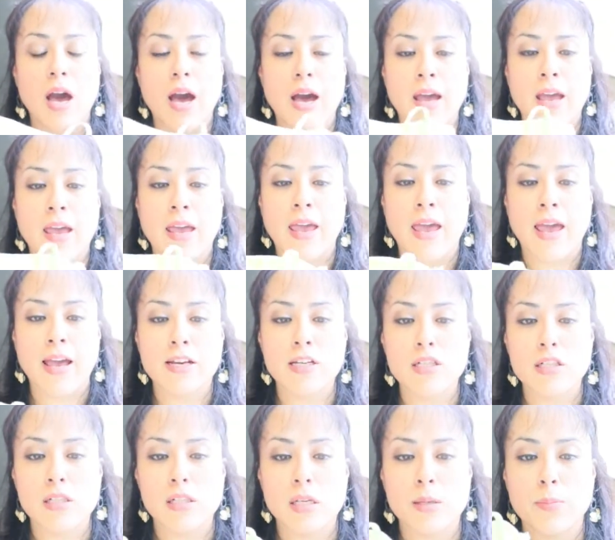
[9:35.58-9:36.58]
I
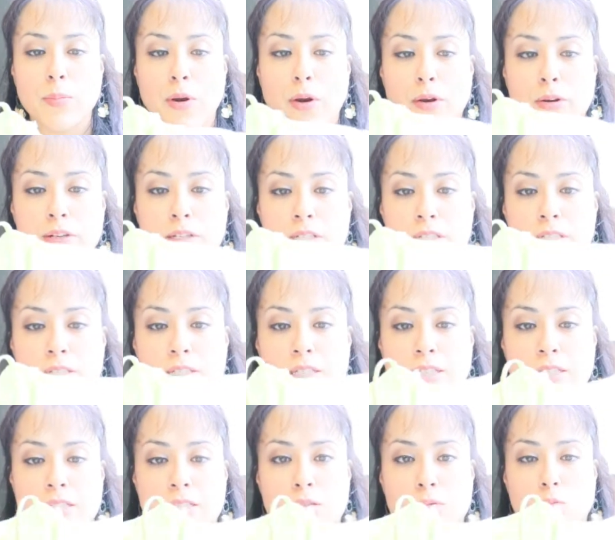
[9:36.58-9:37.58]
actually purchased
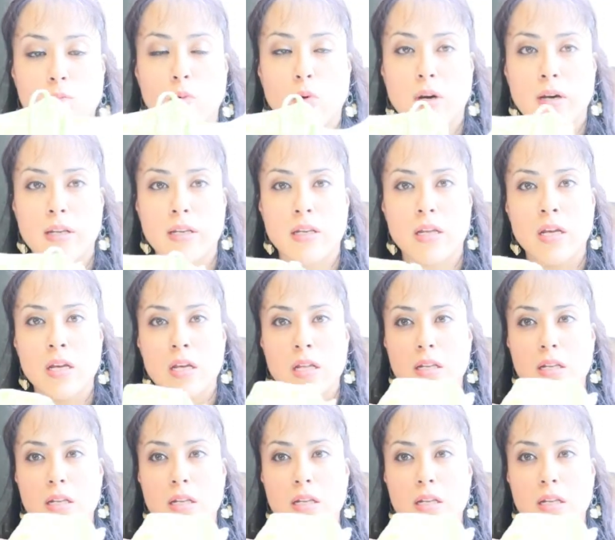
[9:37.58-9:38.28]
this one